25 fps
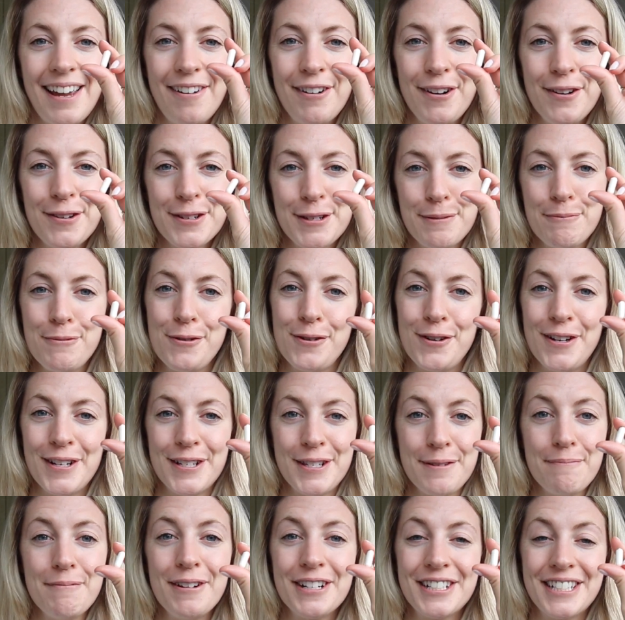They're a lot smaller,
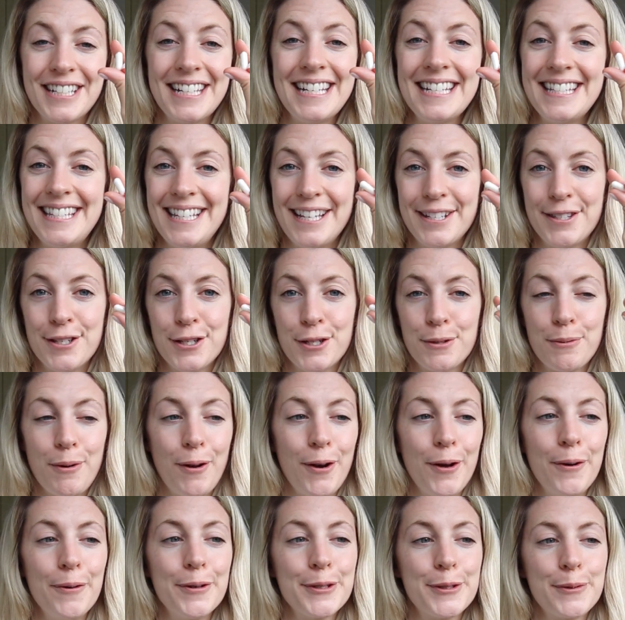so much easier to
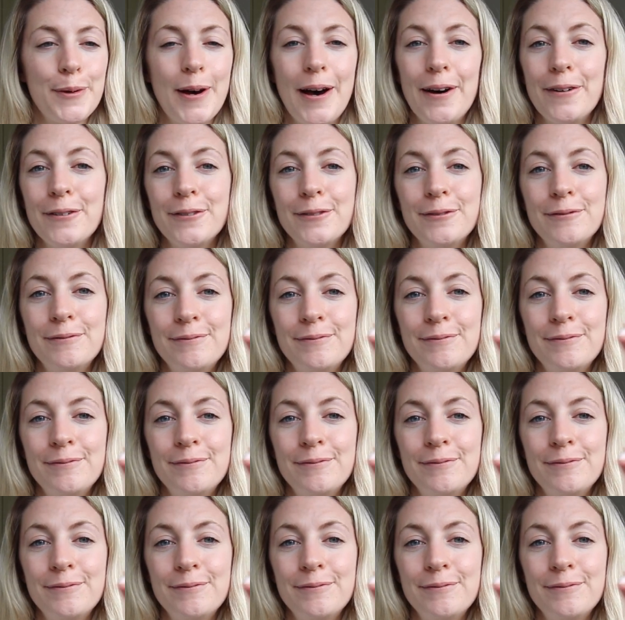swallow as well.